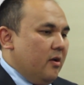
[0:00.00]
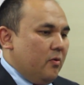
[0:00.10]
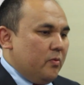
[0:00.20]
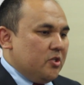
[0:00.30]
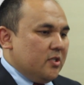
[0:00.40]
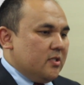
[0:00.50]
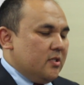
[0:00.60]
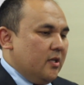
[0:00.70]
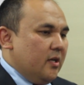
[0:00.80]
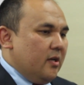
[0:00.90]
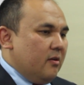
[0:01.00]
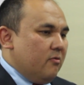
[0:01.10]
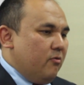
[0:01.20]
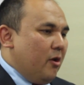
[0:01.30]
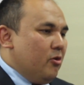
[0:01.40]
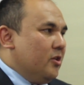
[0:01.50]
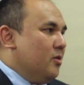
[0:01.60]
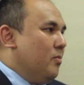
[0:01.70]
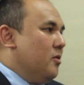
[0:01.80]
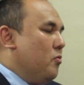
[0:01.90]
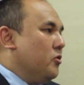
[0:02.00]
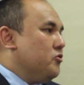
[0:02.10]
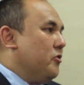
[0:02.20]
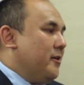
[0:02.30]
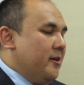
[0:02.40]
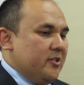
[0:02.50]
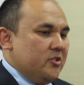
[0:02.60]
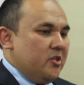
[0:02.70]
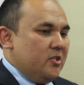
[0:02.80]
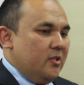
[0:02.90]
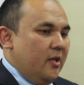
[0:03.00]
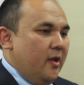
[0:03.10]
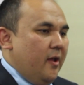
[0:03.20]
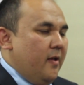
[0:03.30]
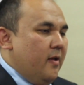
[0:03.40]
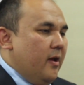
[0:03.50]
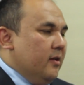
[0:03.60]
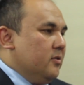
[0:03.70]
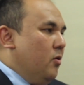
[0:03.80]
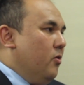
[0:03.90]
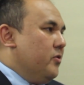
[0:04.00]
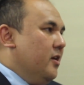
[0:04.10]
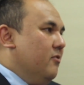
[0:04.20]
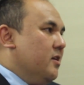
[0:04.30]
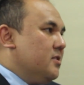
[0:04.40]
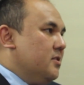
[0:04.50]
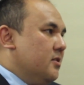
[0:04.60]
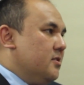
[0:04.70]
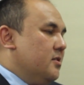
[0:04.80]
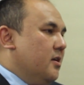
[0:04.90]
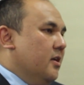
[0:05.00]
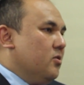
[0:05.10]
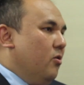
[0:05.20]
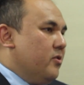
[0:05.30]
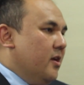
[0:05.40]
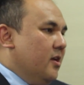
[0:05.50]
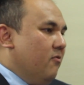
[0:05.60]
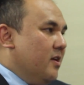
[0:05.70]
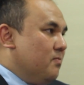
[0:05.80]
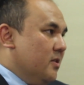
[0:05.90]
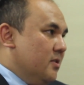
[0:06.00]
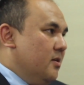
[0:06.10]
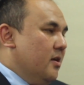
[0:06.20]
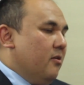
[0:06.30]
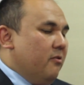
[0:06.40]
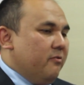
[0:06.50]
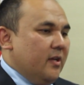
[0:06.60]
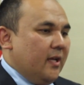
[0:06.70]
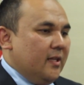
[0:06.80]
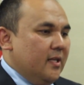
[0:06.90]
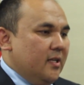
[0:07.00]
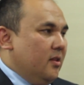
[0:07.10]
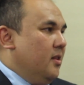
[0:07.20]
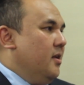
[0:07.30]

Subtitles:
which is regulated by the World Trade Organization, and all the investors and all the investment of the Canadian